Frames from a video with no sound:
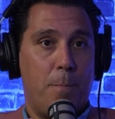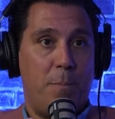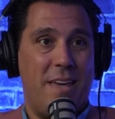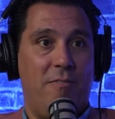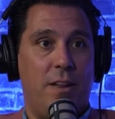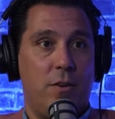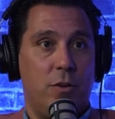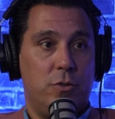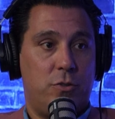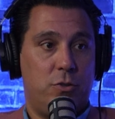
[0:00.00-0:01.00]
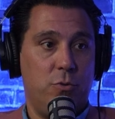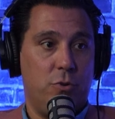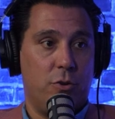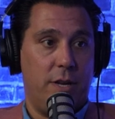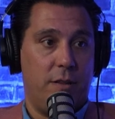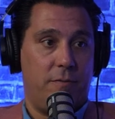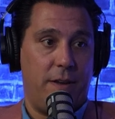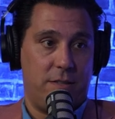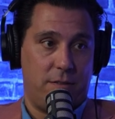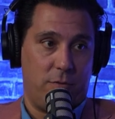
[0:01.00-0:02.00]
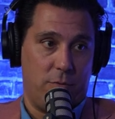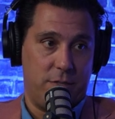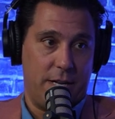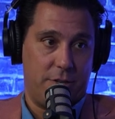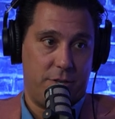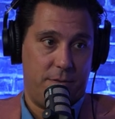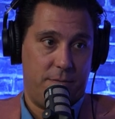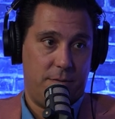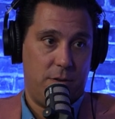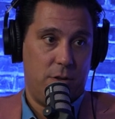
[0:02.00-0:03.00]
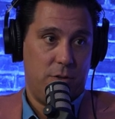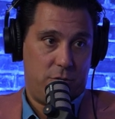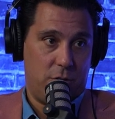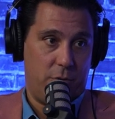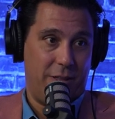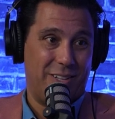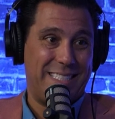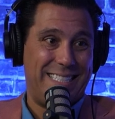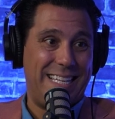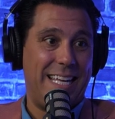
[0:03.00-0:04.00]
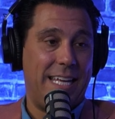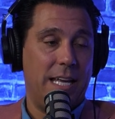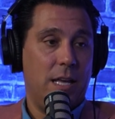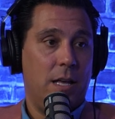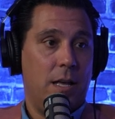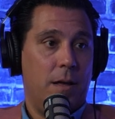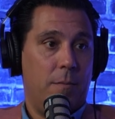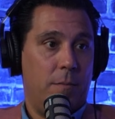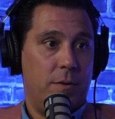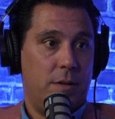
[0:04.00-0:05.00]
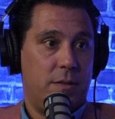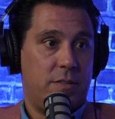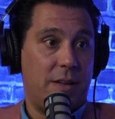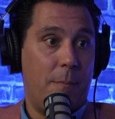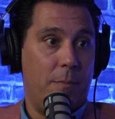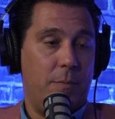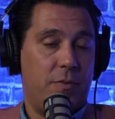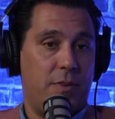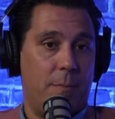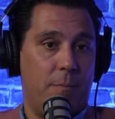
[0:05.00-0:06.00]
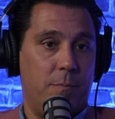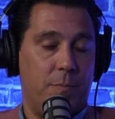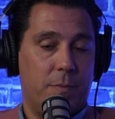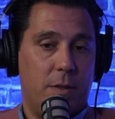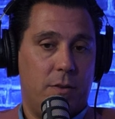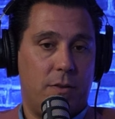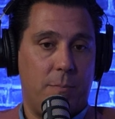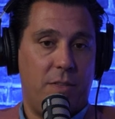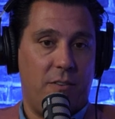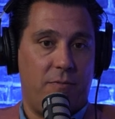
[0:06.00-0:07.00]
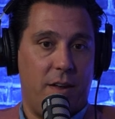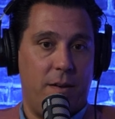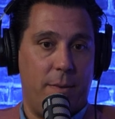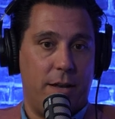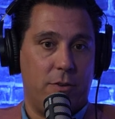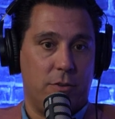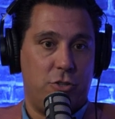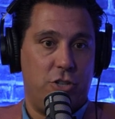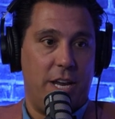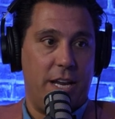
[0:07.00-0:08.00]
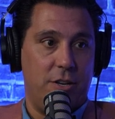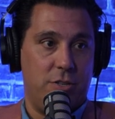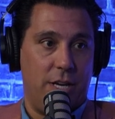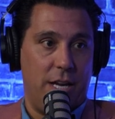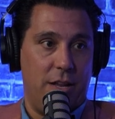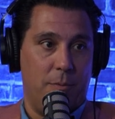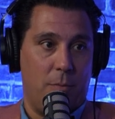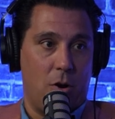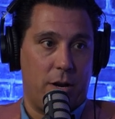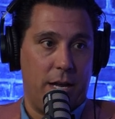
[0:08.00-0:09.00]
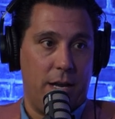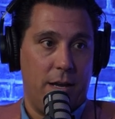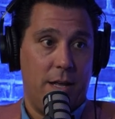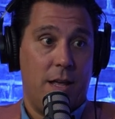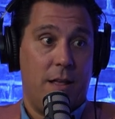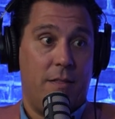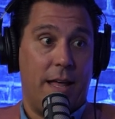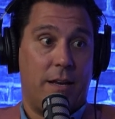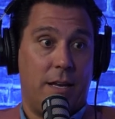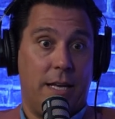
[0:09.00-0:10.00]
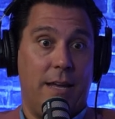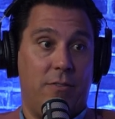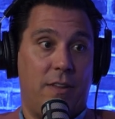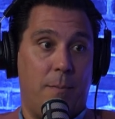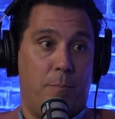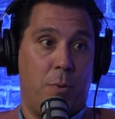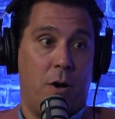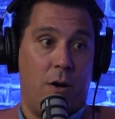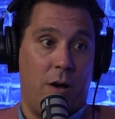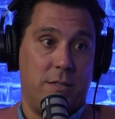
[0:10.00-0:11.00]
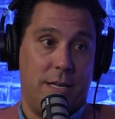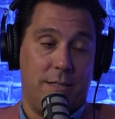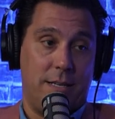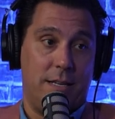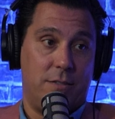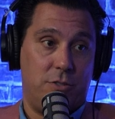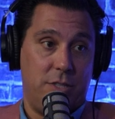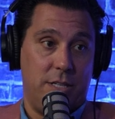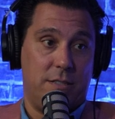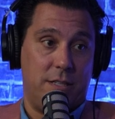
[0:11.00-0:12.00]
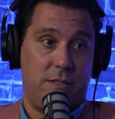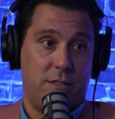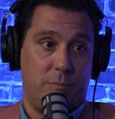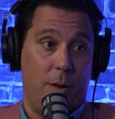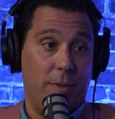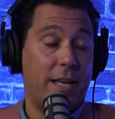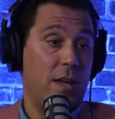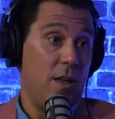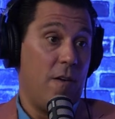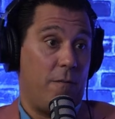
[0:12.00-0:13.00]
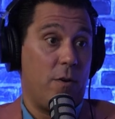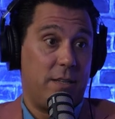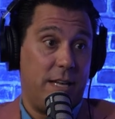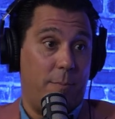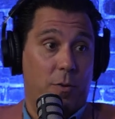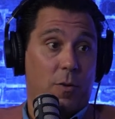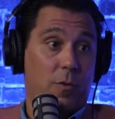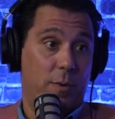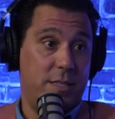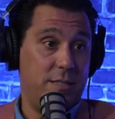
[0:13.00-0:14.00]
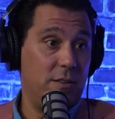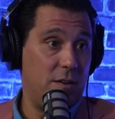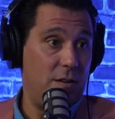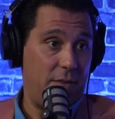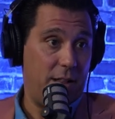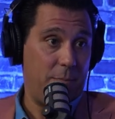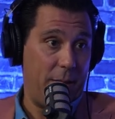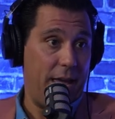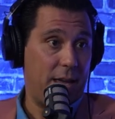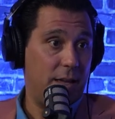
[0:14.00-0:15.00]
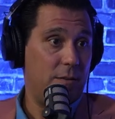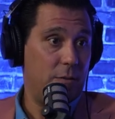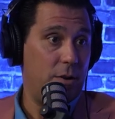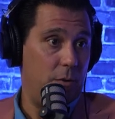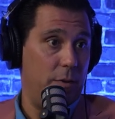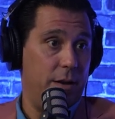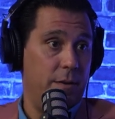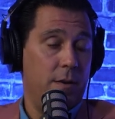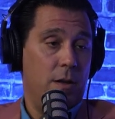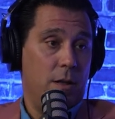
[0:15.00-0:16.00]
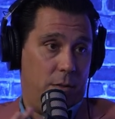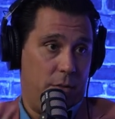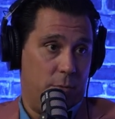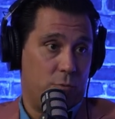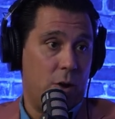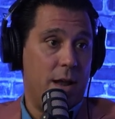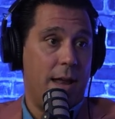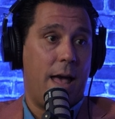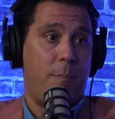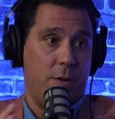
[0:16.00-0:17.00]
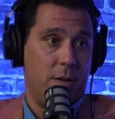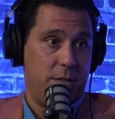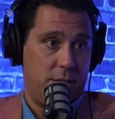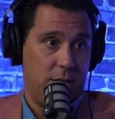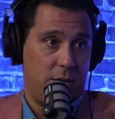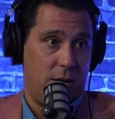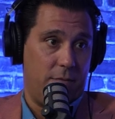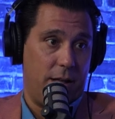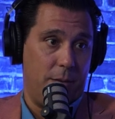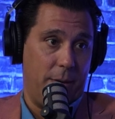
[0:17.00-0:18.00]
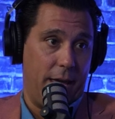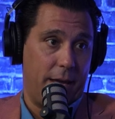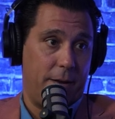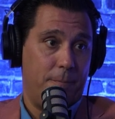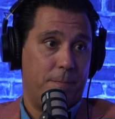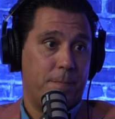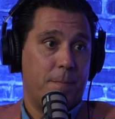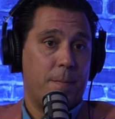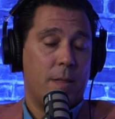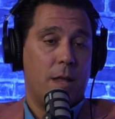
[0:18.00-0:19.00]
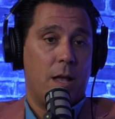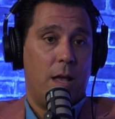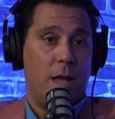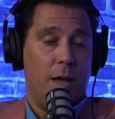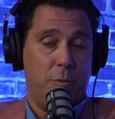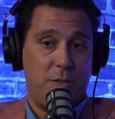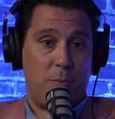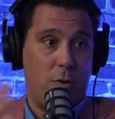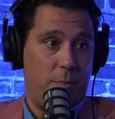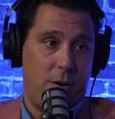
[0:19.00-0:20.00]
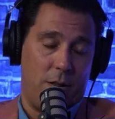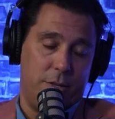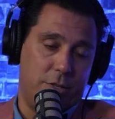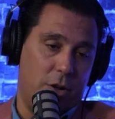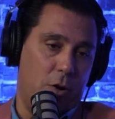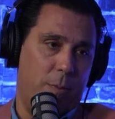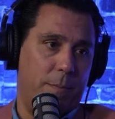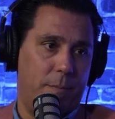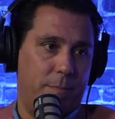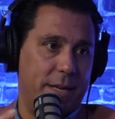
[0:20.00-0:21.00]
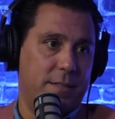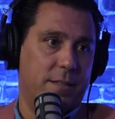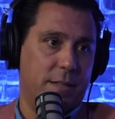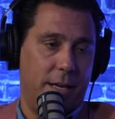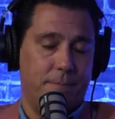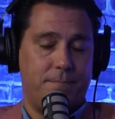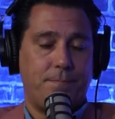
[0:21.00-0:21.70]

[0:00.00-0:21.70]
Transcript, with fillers: pivot sooner in the face of a recession. So they'll see some some something fundamental change in the market that gives them pause and says, "Geez, this is a problem." Like for example, when Silicon Valley Bank when when the run happened on Silicon Valley Bank, and we spoke about it on the show, but basically